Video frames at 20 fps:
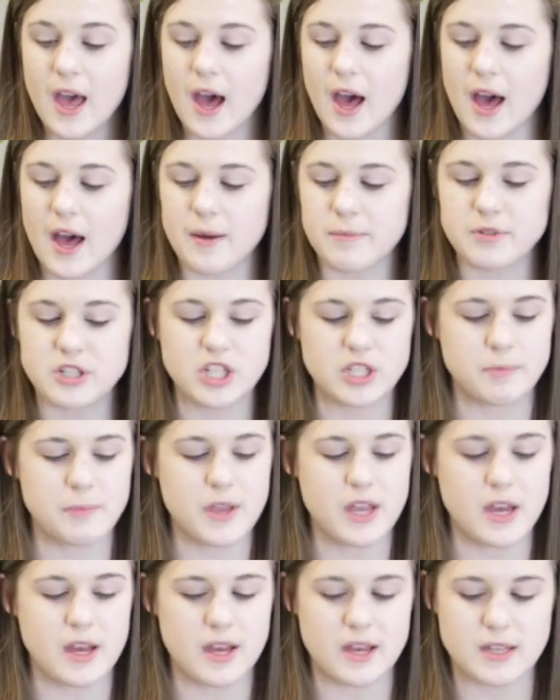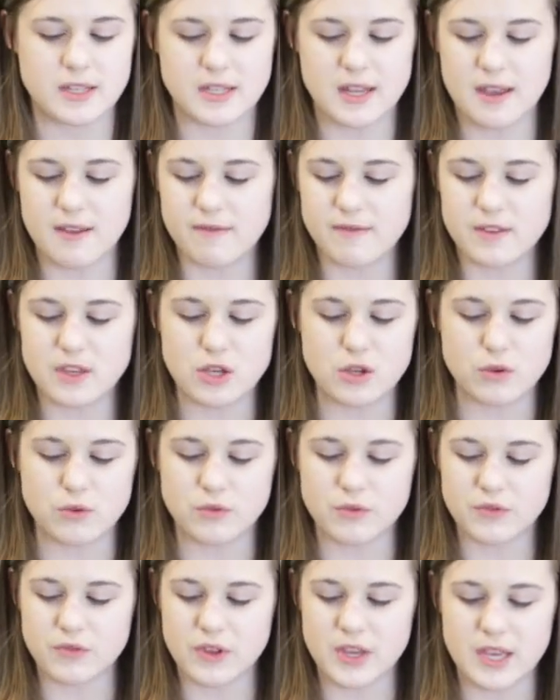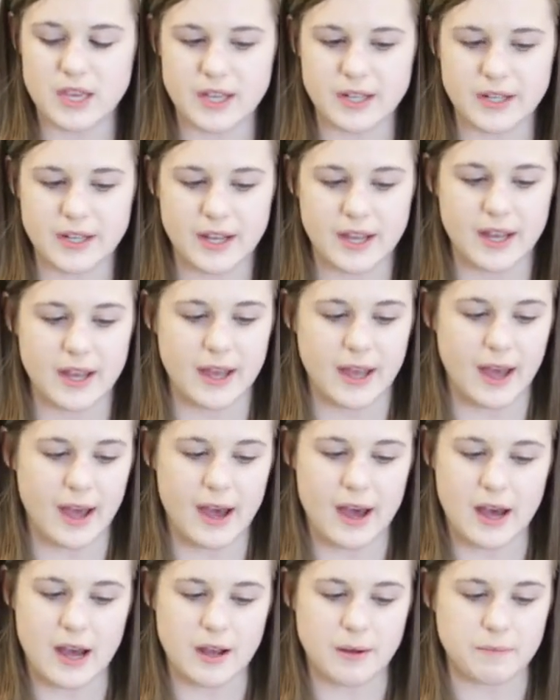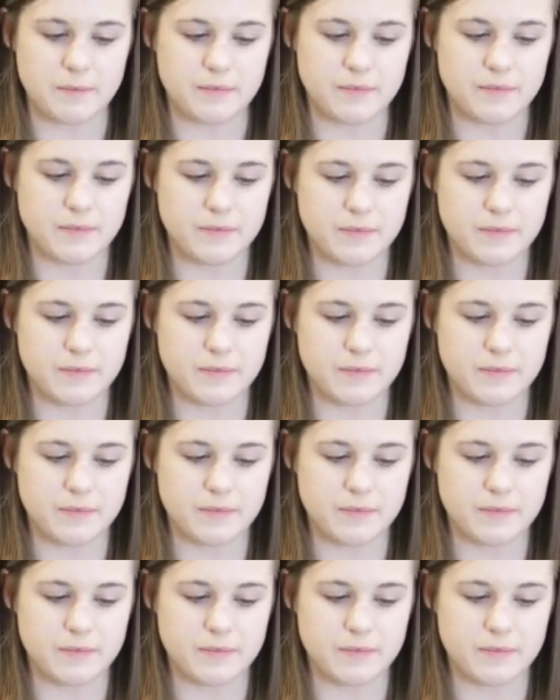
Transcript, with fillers: um, just because if you feed um,